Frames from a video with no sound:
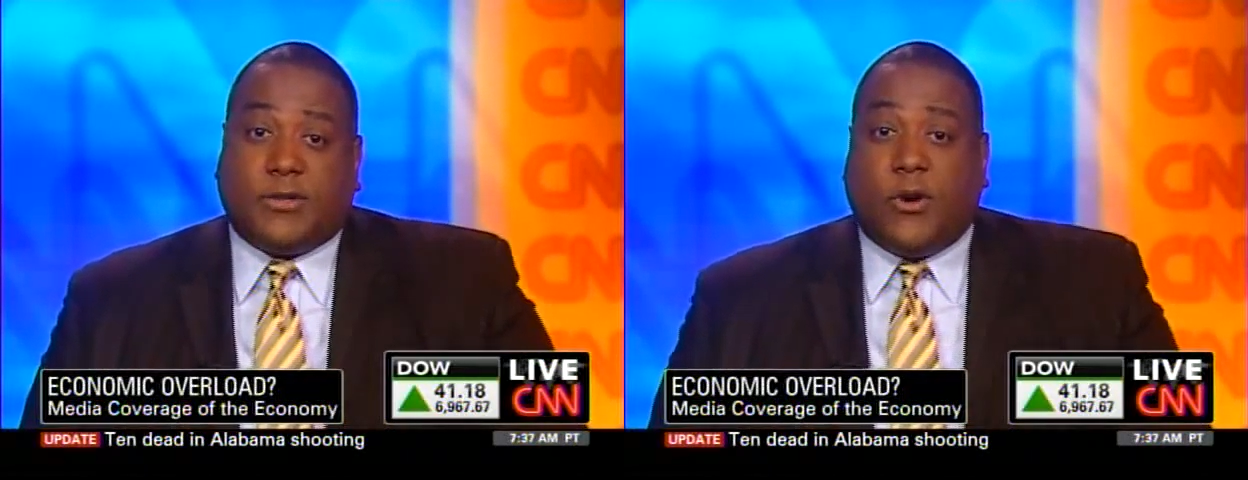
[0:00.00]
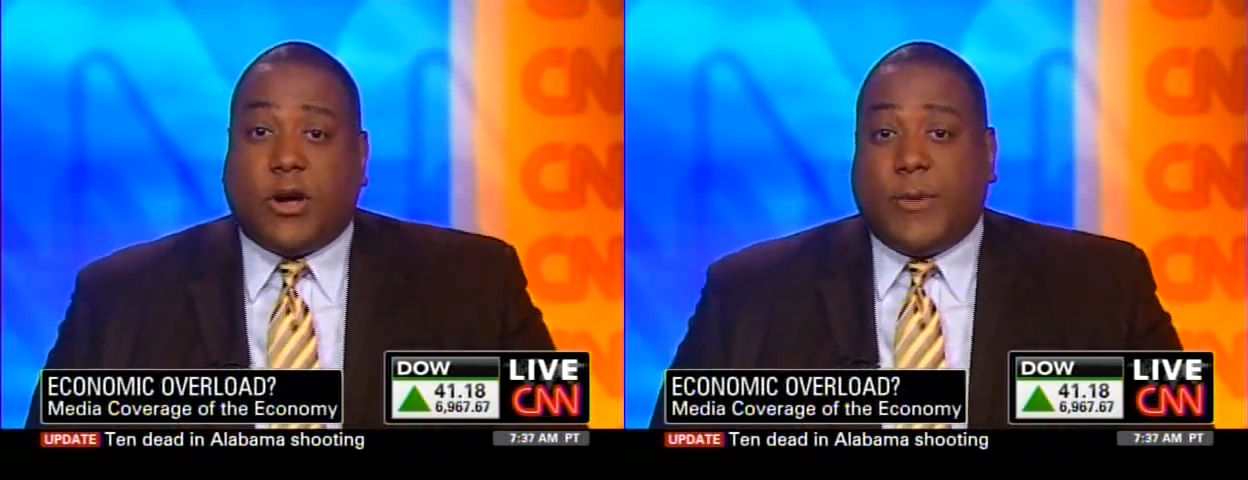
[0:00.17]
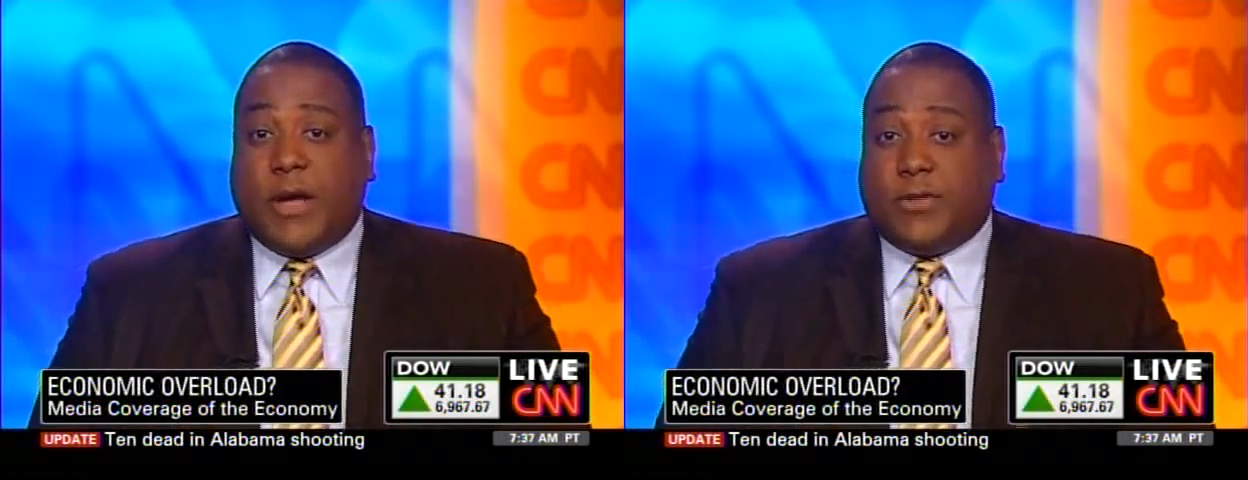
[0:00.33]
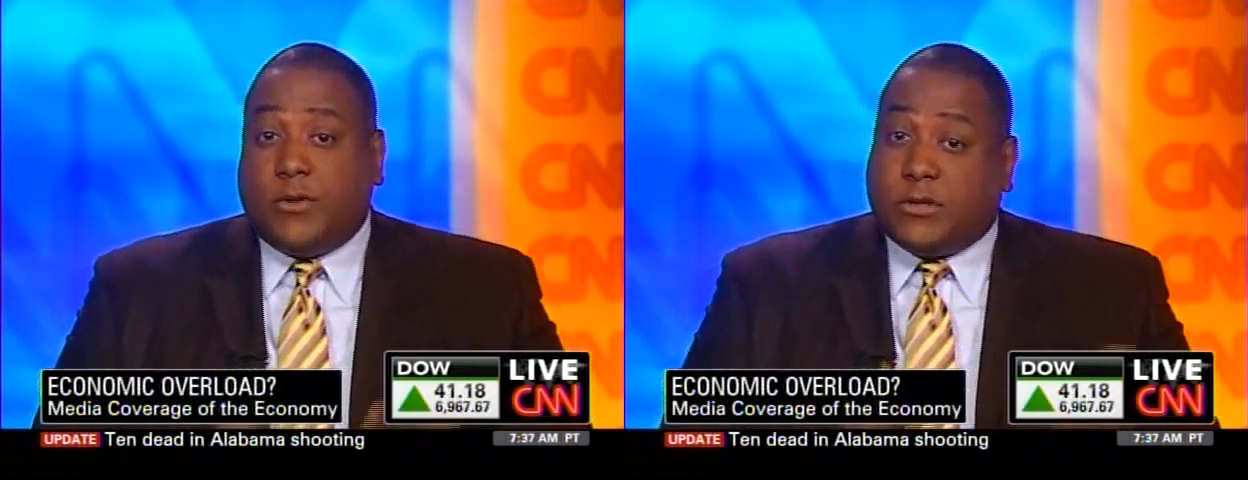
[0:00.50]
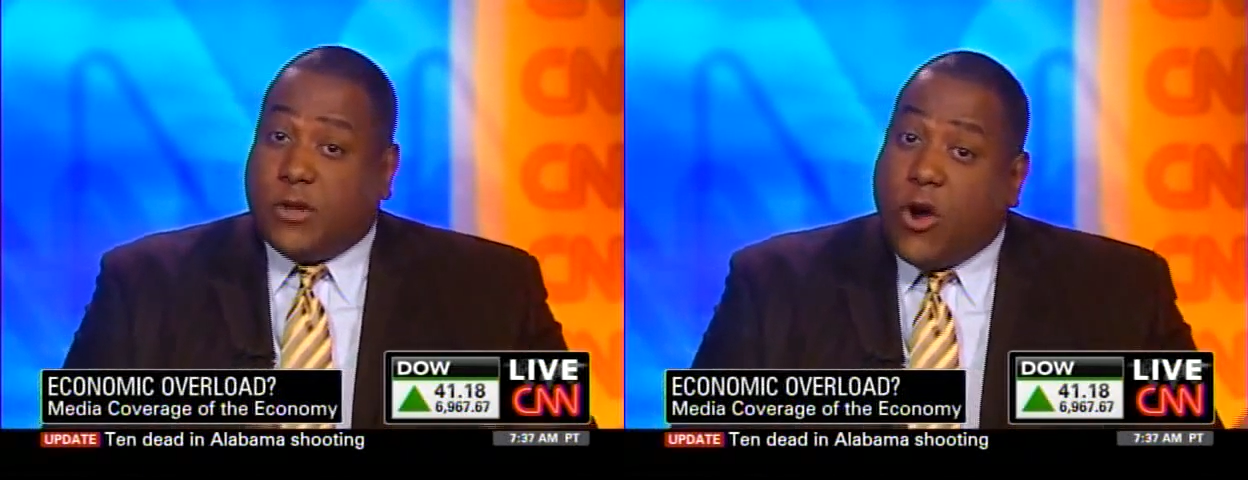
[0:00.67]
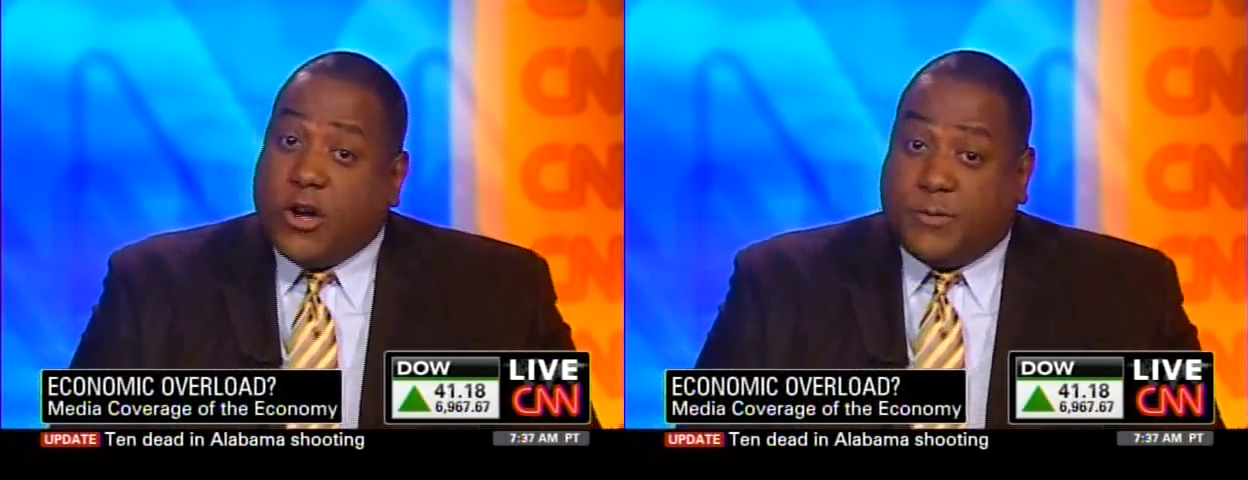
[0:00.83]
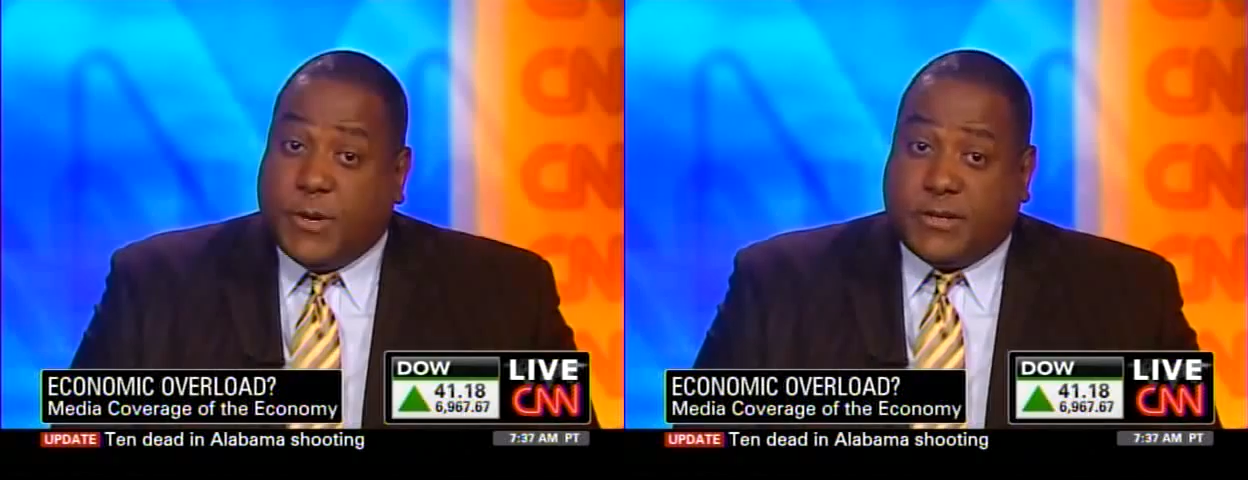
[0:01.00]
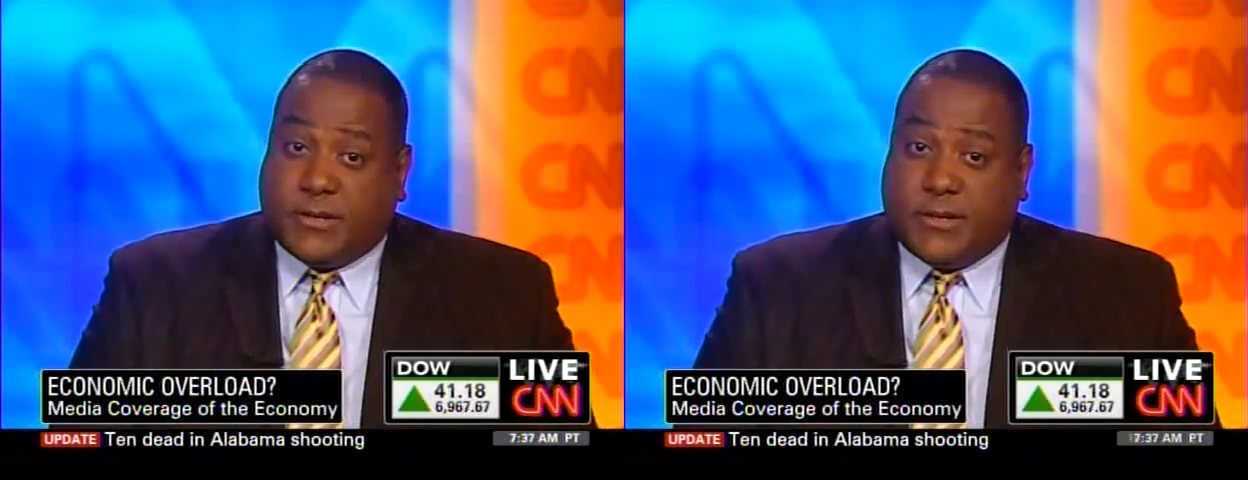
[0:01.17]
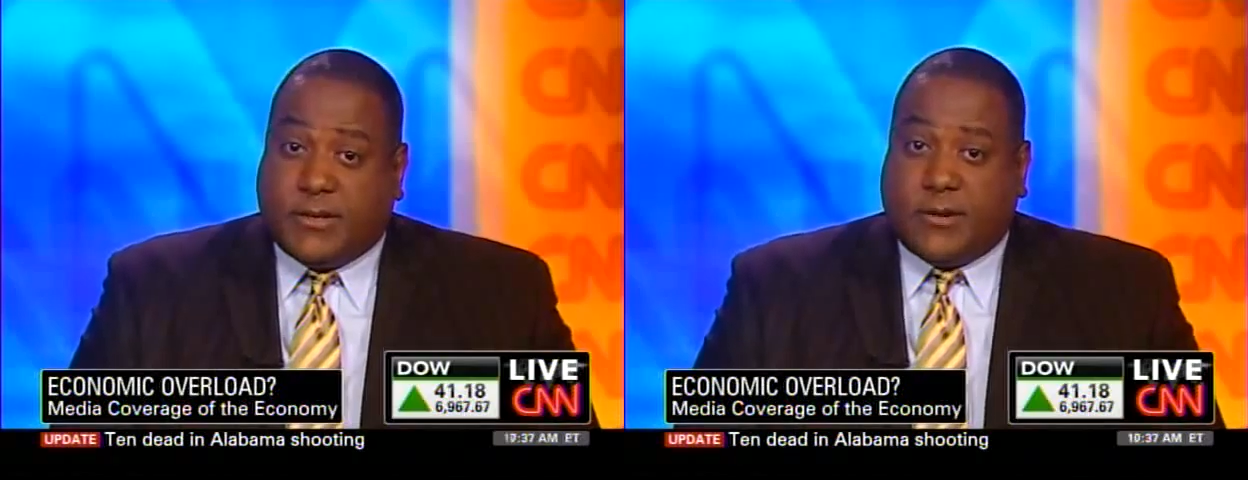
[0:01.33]
Talk about those large
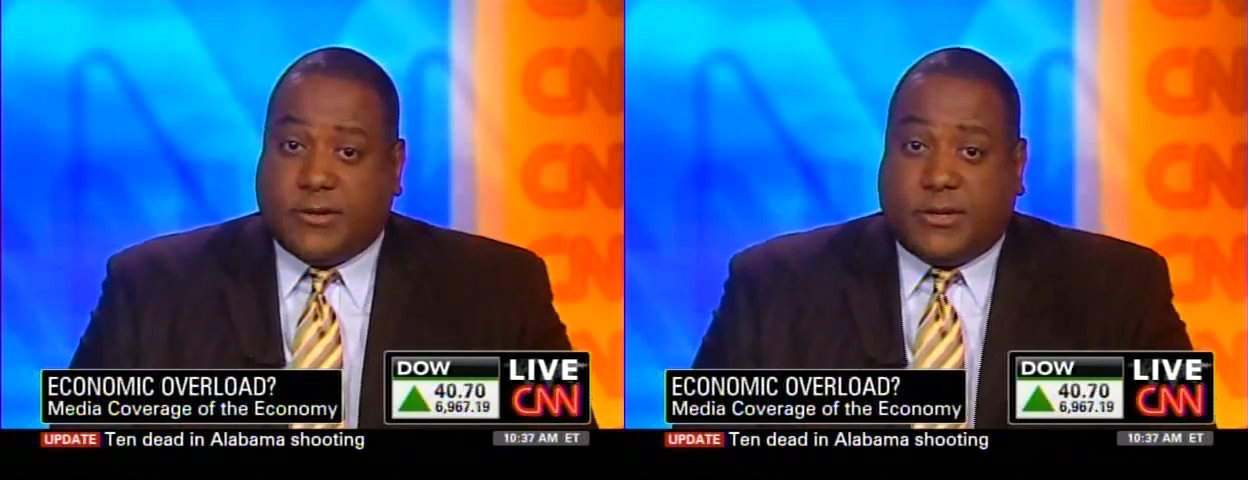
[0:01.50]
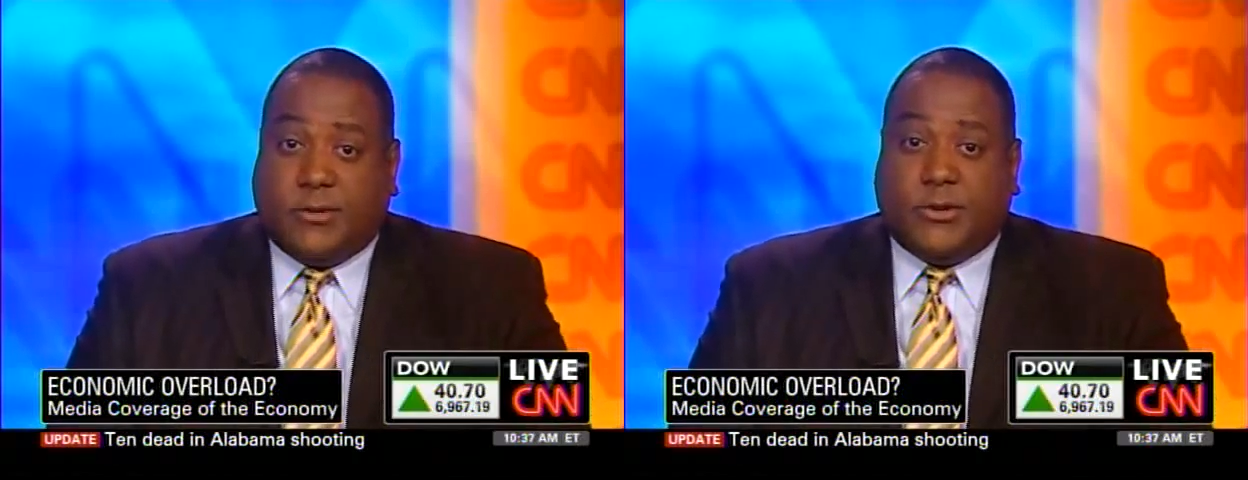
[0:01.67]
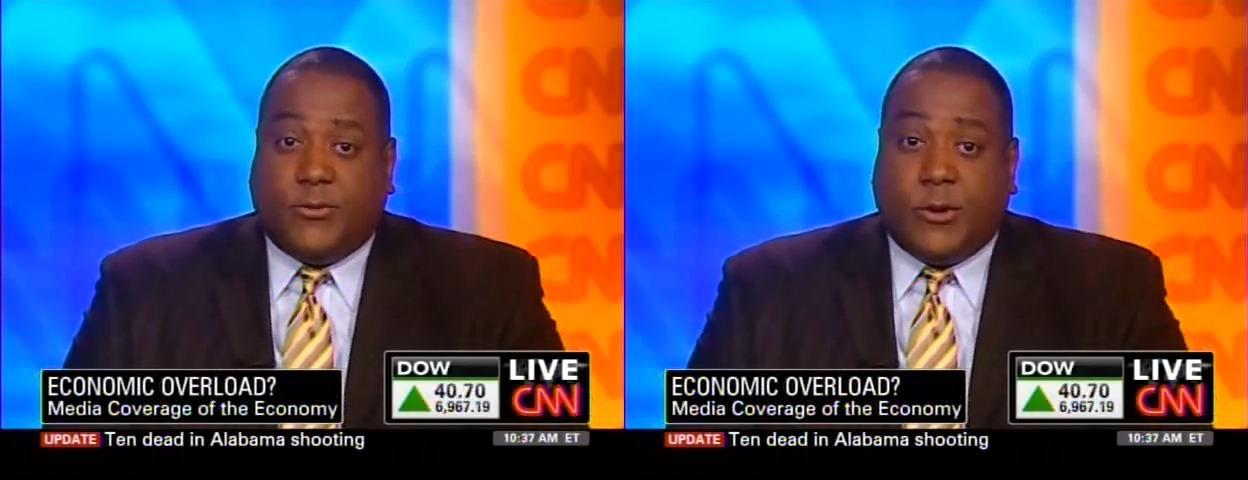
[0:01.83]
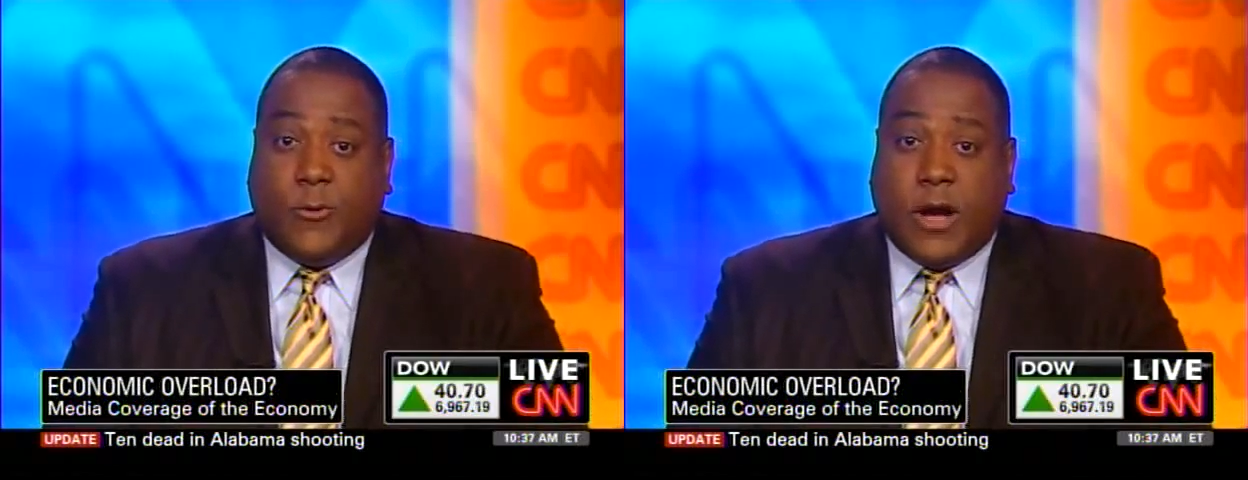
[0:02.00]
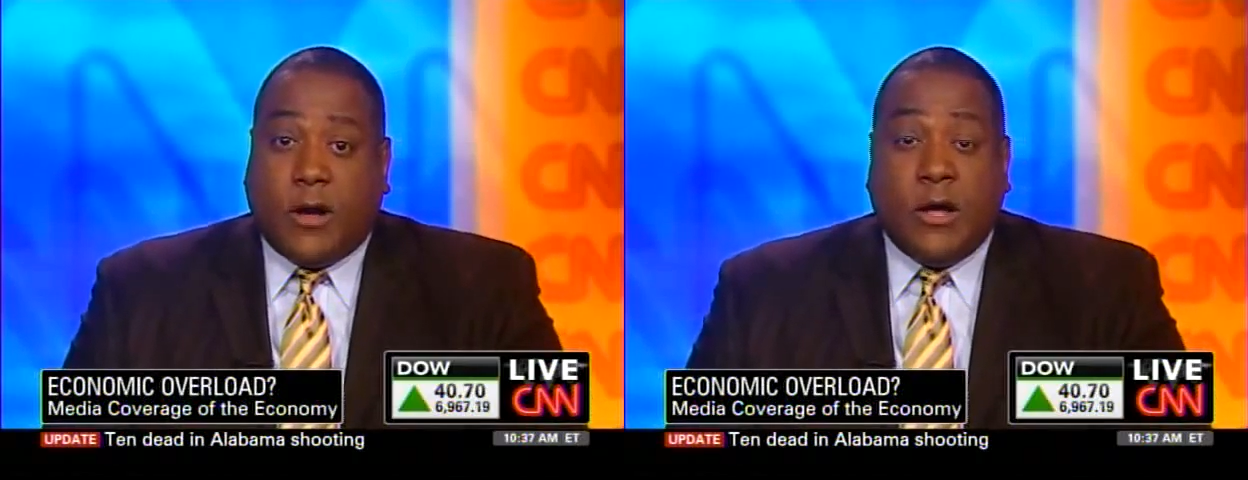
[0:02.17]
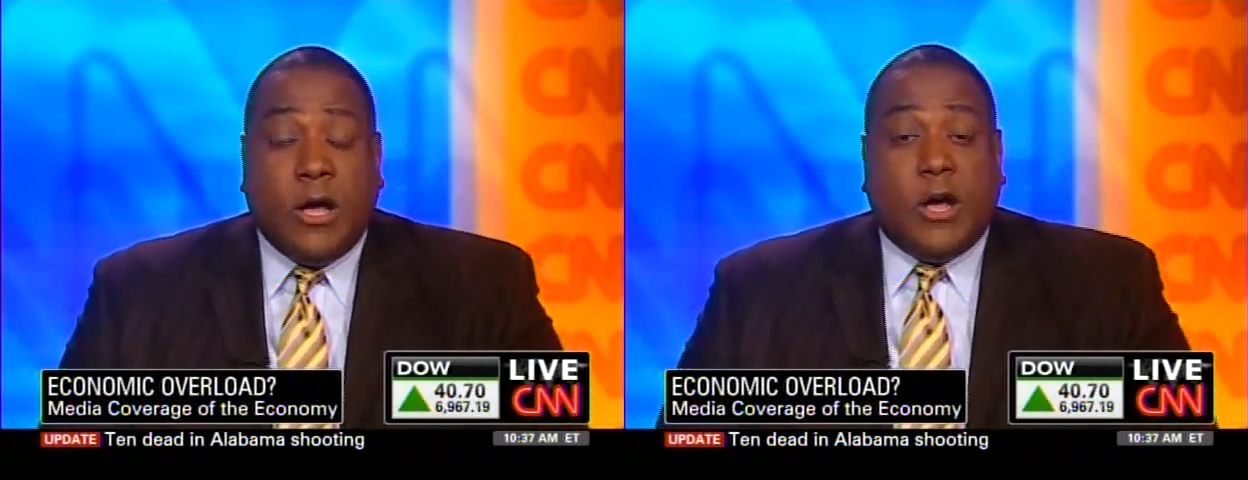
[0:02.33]
businesses that are still doing well.